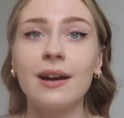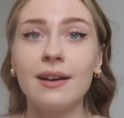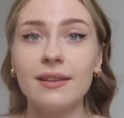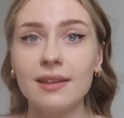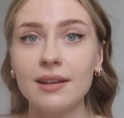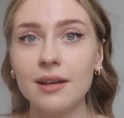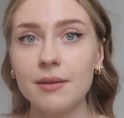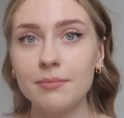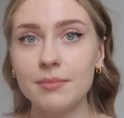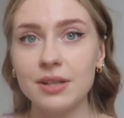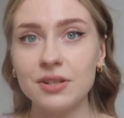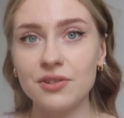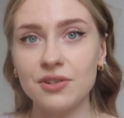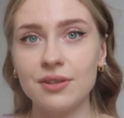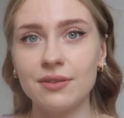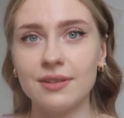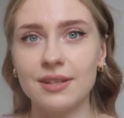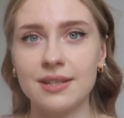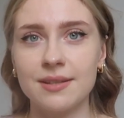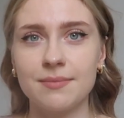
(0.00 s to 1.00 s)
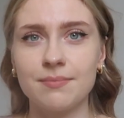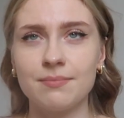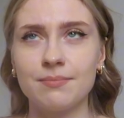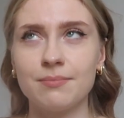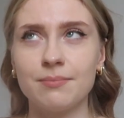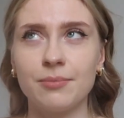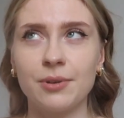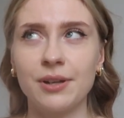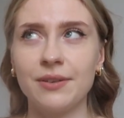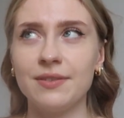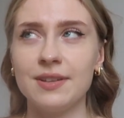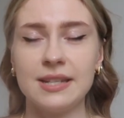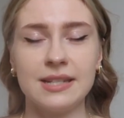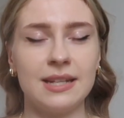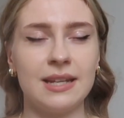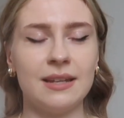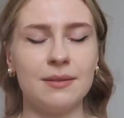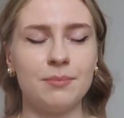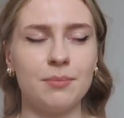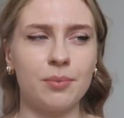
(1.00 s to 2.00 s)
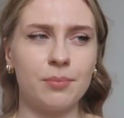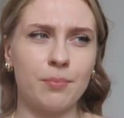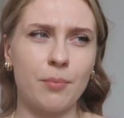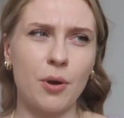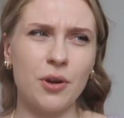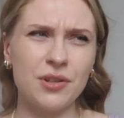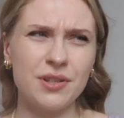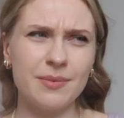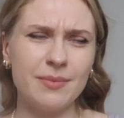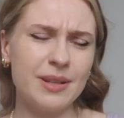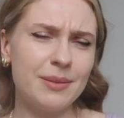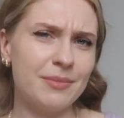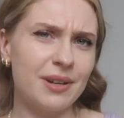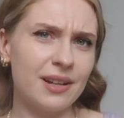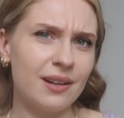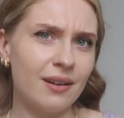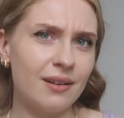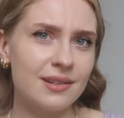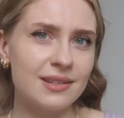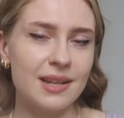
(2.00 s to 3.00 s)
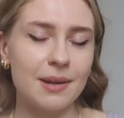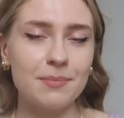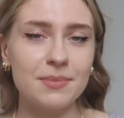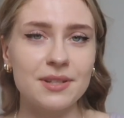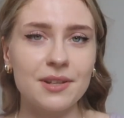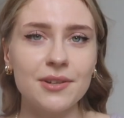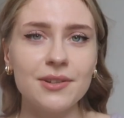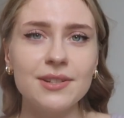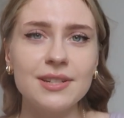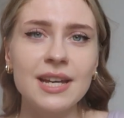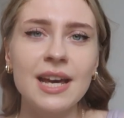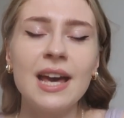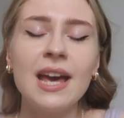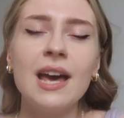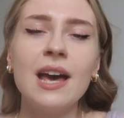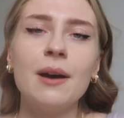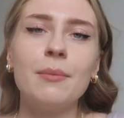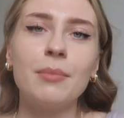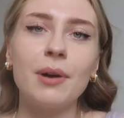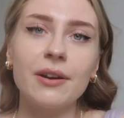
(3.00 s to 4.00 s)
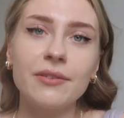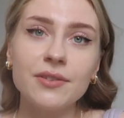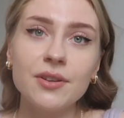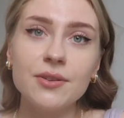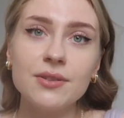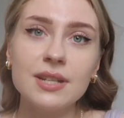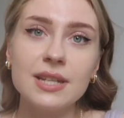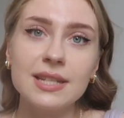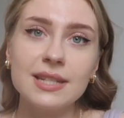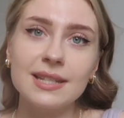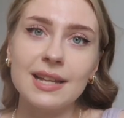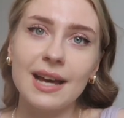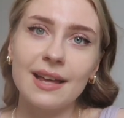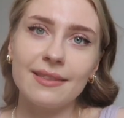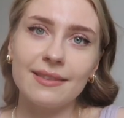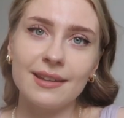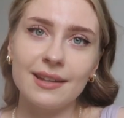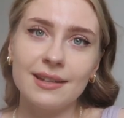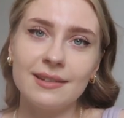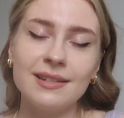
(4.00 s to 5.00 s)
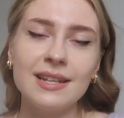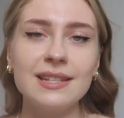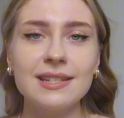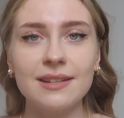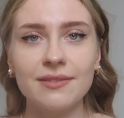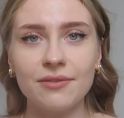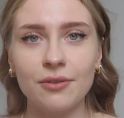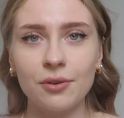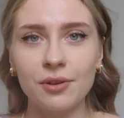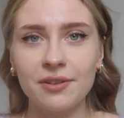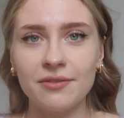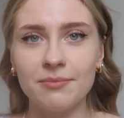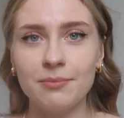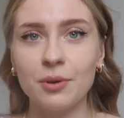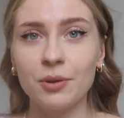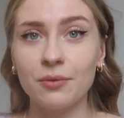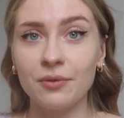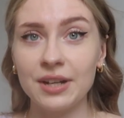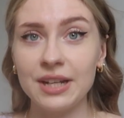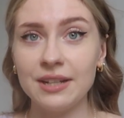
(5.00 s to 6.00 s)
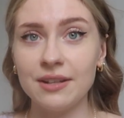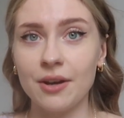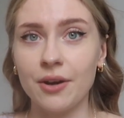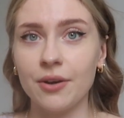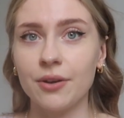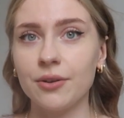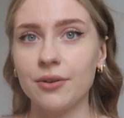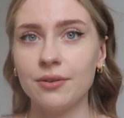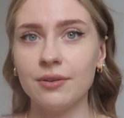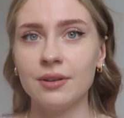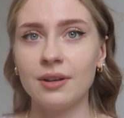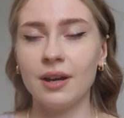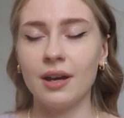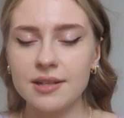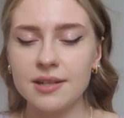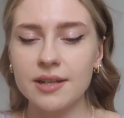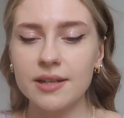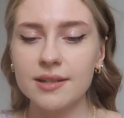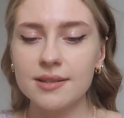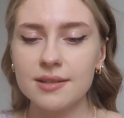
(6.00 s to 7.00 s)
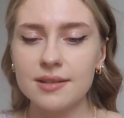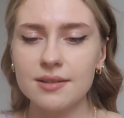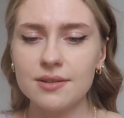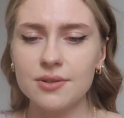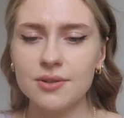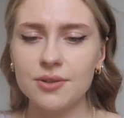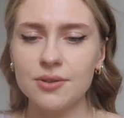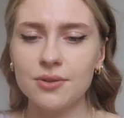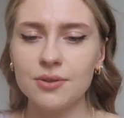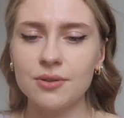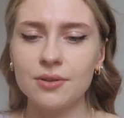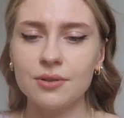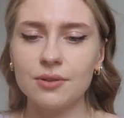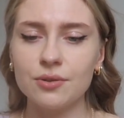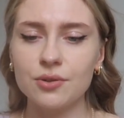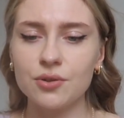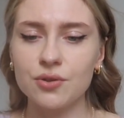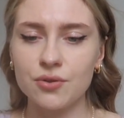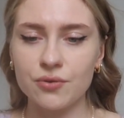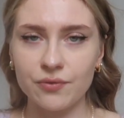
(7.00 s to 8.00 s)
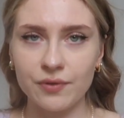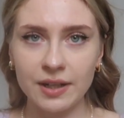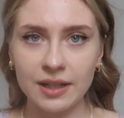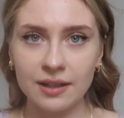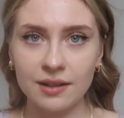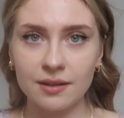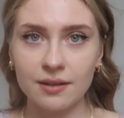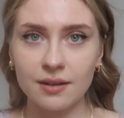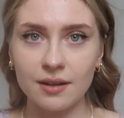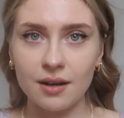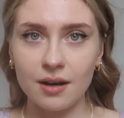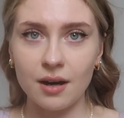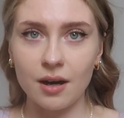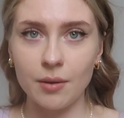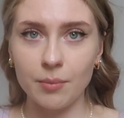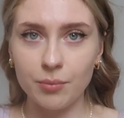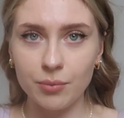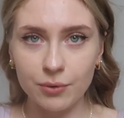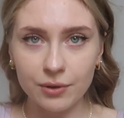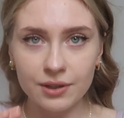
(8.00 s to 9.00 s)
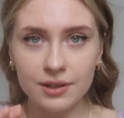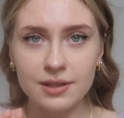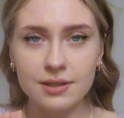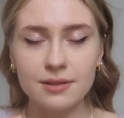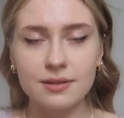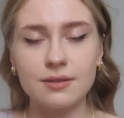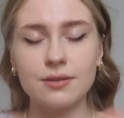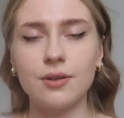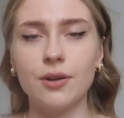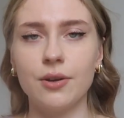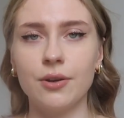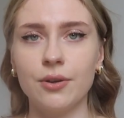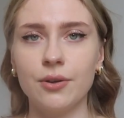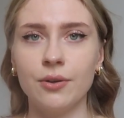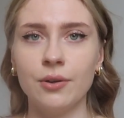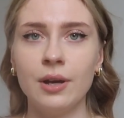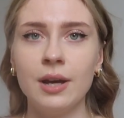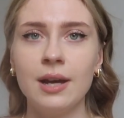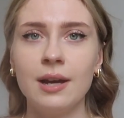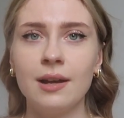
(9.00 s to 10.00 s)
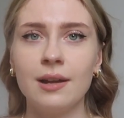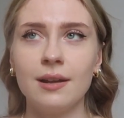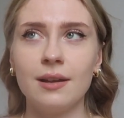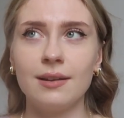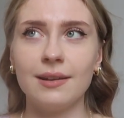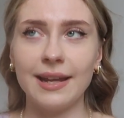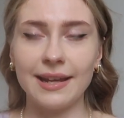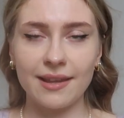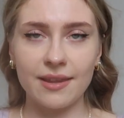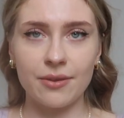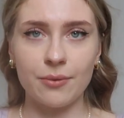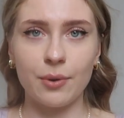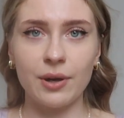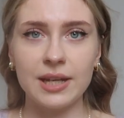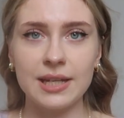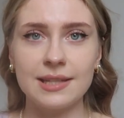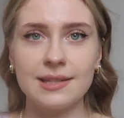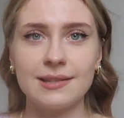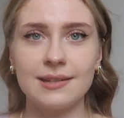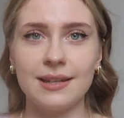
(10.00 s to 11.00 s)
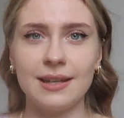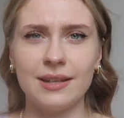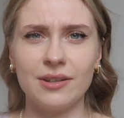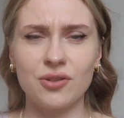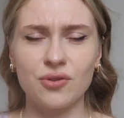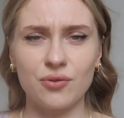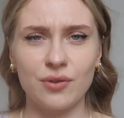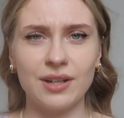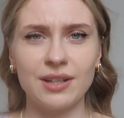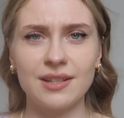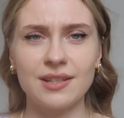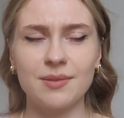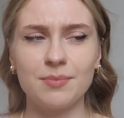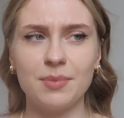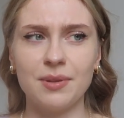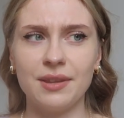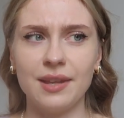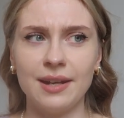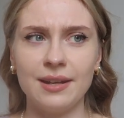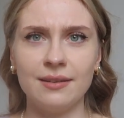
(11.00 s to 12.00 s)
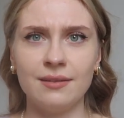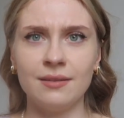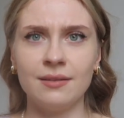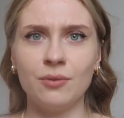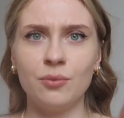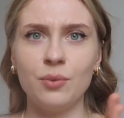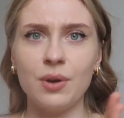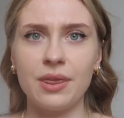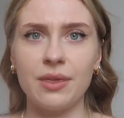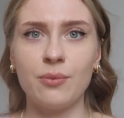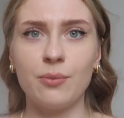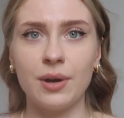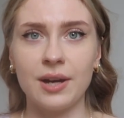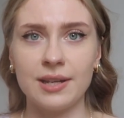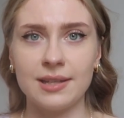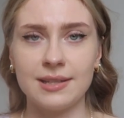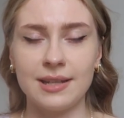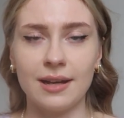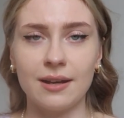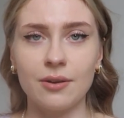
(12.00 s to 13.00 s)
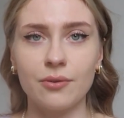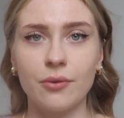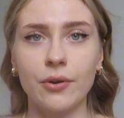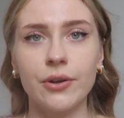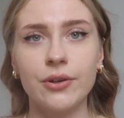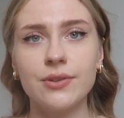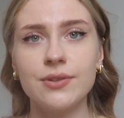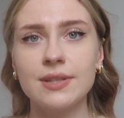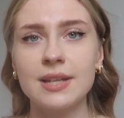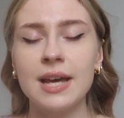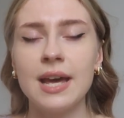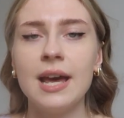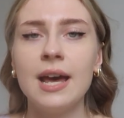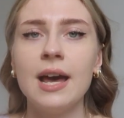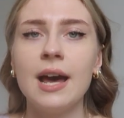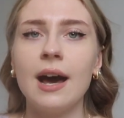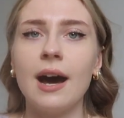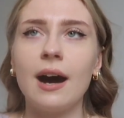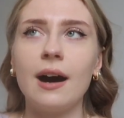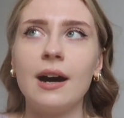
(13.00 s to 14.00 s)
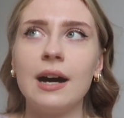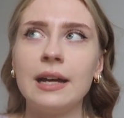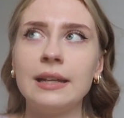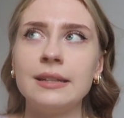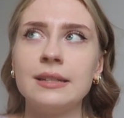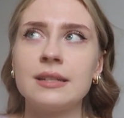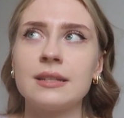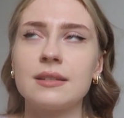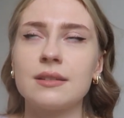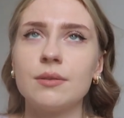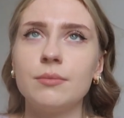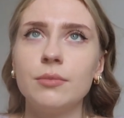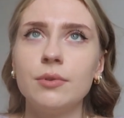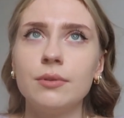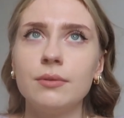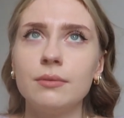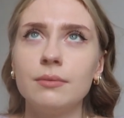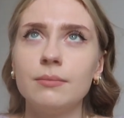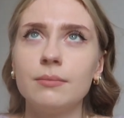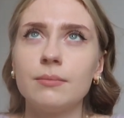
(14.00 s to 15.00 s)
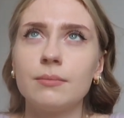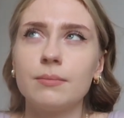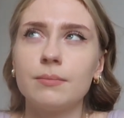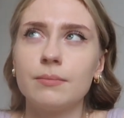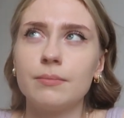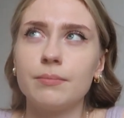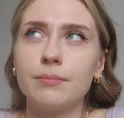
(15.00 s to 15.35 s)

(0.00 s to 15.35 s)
I think I mentioned this previously in possibly my last episode, but I've noticed that the knitting for olive merino tends to shrink upwards, so lengthwise it shrinks but then widthwise it grows, and someone